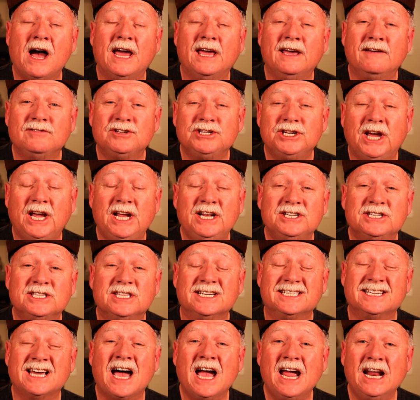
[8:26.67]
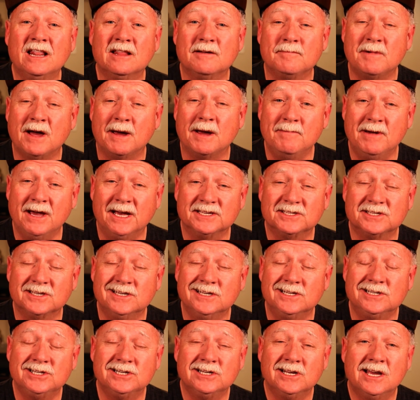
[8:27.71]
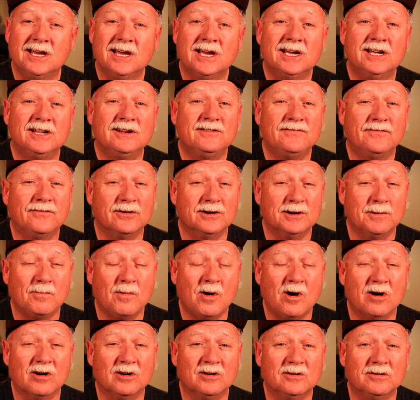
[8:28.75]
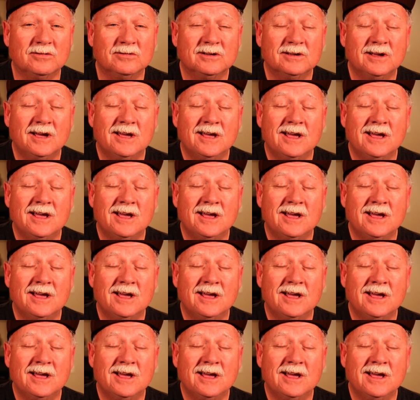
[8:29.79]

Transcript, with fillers: I have changed the title of my message for tomorrow